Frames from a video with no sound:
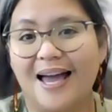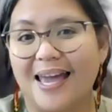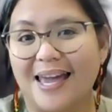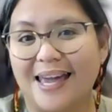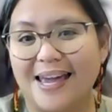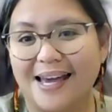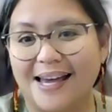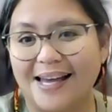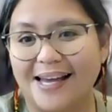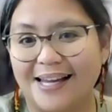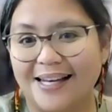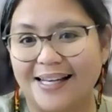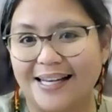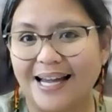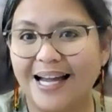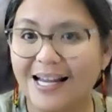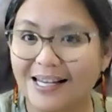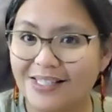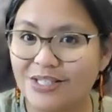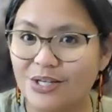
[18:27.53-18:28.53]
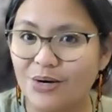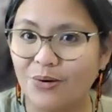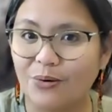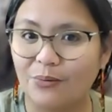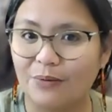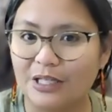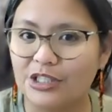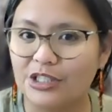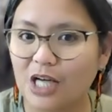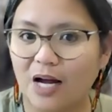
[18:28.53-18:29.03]
And yeah, so
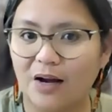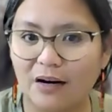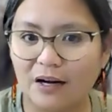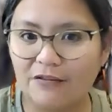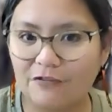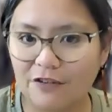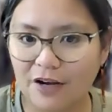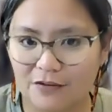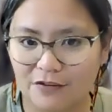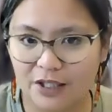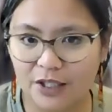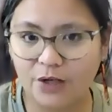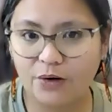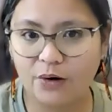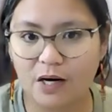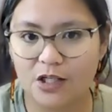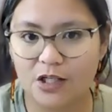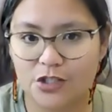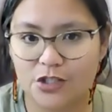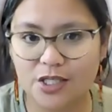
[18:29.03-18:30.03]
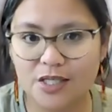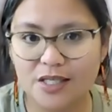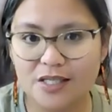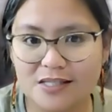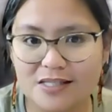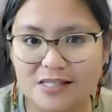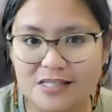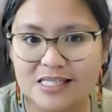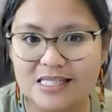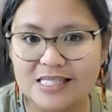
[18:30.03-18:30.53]
reach out if you have any
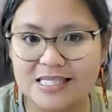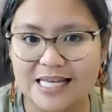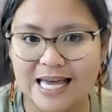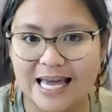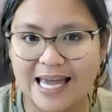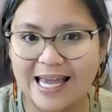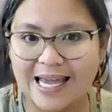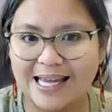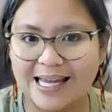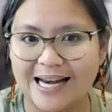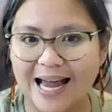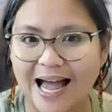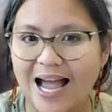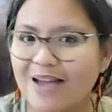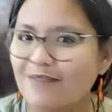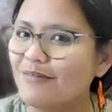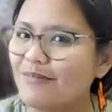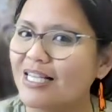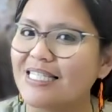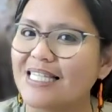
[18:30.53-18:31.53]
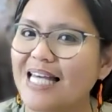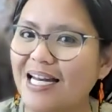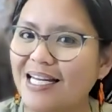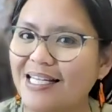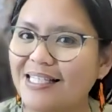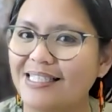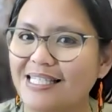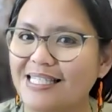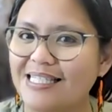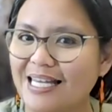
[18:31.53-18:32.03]
questions, and I'm
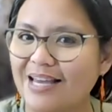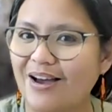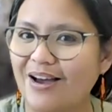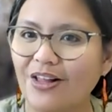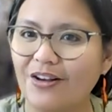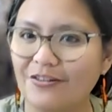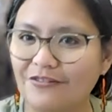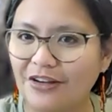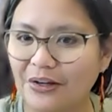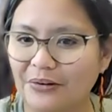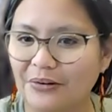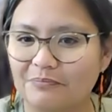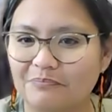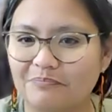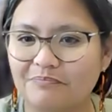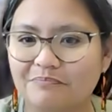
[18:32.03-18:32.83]
excited to see all of you.